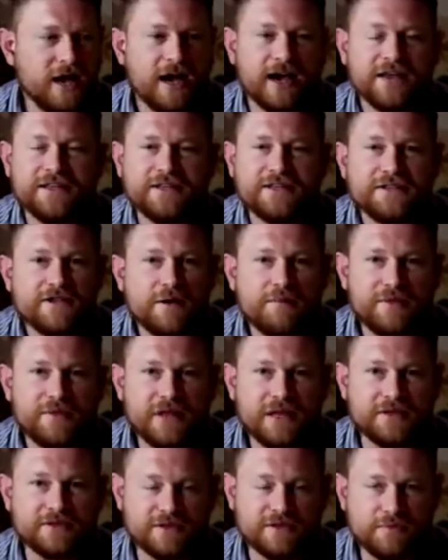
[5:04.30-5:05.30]
some
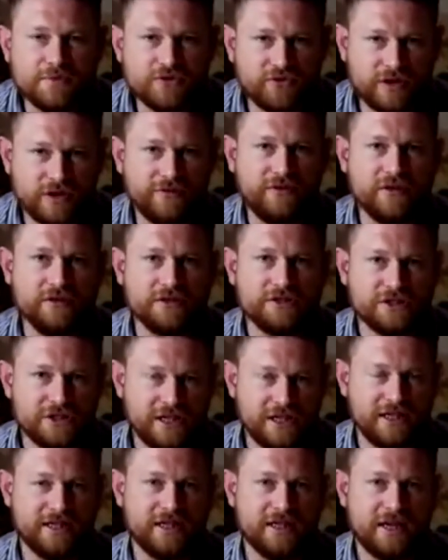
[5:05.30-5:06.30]
trivial
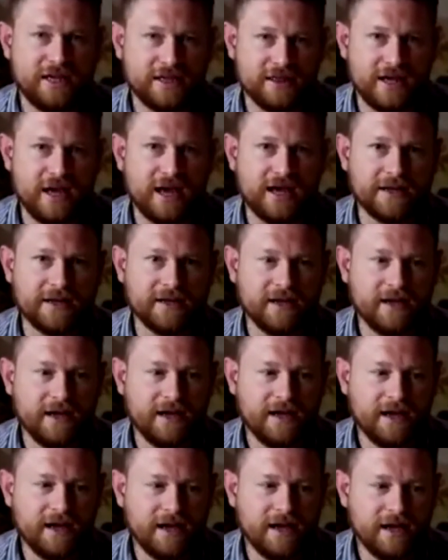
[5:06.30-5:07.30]
shit like that.
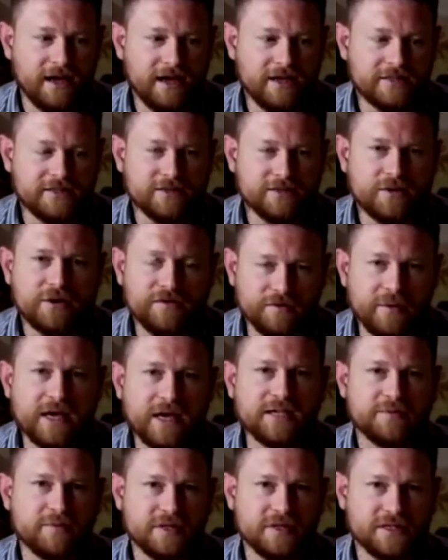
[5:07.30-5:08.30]
It sort of
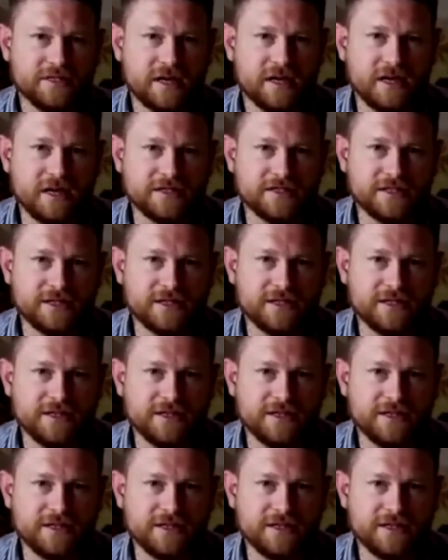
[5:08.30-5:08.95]
makes me disgusted.